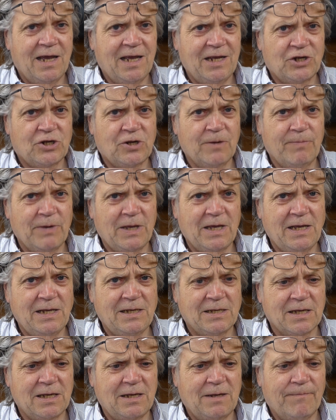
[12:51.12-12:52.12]
it should be
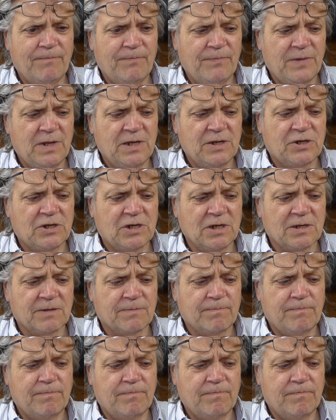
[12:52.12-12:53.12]
easy. It's
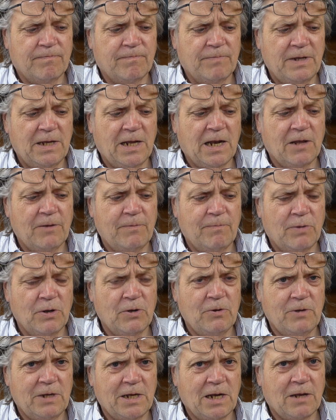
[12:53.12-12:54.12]
just yellow,
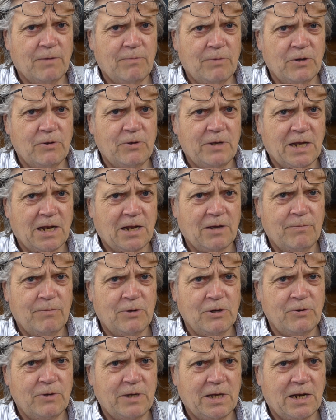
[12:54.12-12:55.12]
blue, yellow, blue, yellow,
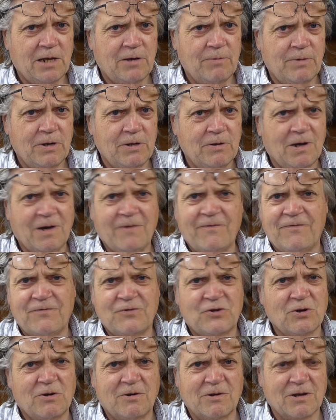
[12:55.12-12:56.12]
blue, yellow, blue. I'm
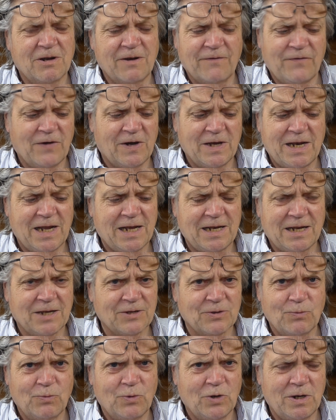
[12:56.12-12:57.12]
sure I'm going to find that
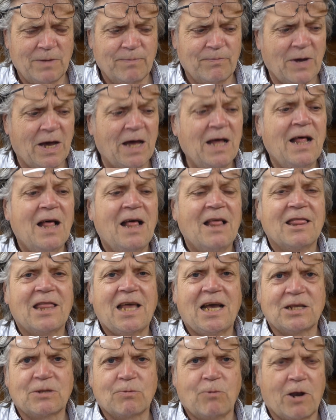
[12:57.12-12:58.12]
doesn't work, but
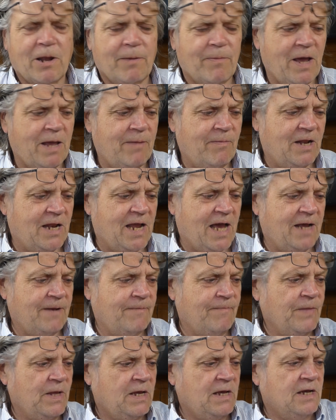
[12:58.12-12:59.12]
that's what I'm aiming at.
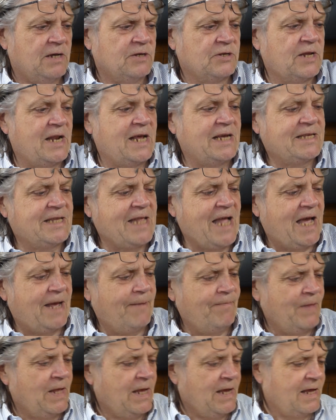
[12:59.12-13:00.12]
So that's
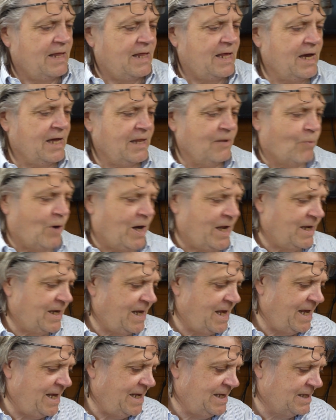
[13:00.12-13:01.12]
that. The other
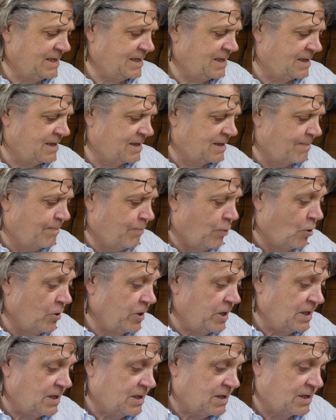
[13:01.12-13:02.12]
one is
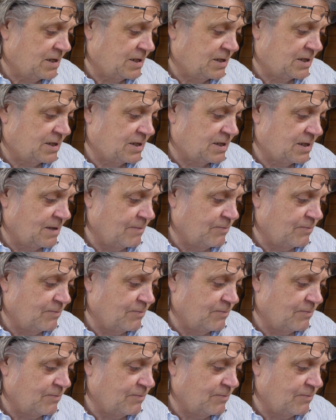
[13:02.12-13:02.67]
points